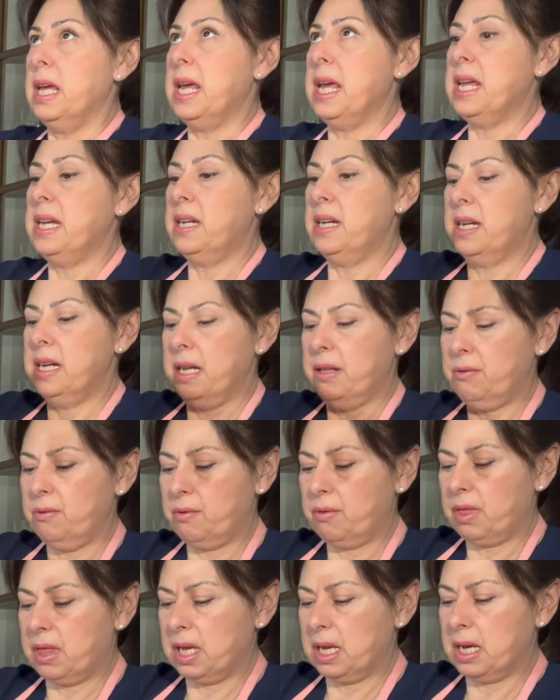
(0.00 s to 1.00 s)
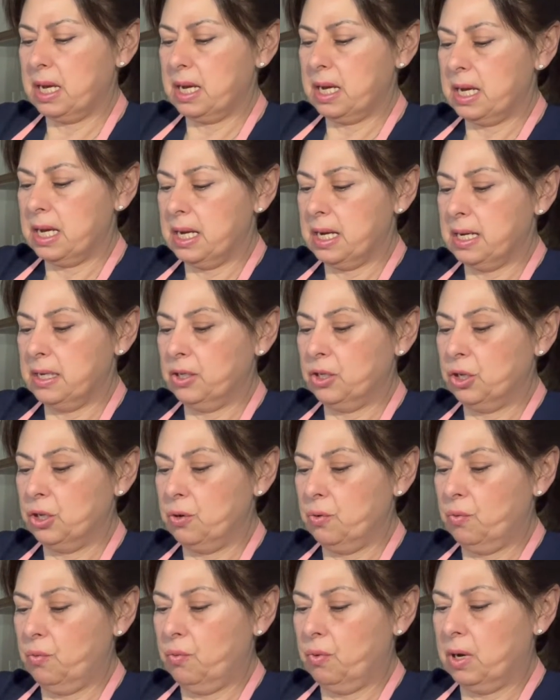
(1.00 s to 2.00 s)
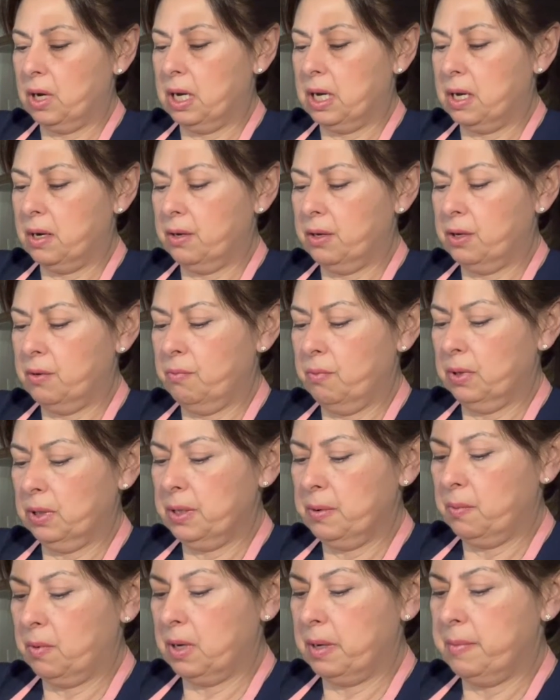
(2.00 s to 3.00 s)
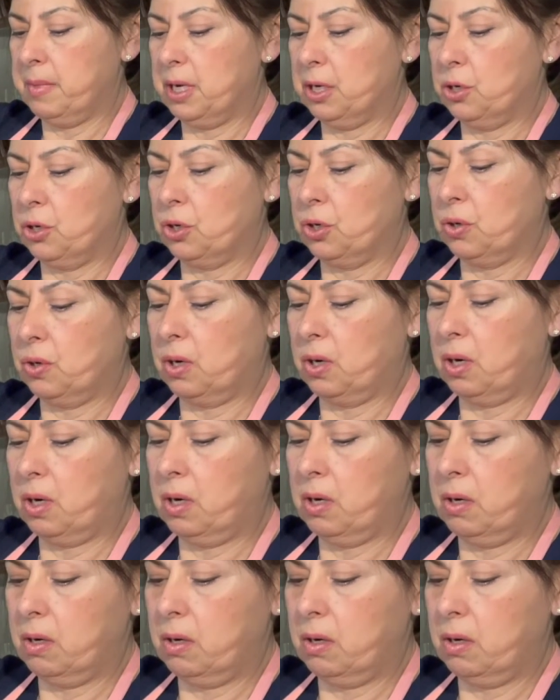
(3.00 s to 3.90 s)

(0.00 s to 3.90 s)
And another thing is you really want to make sure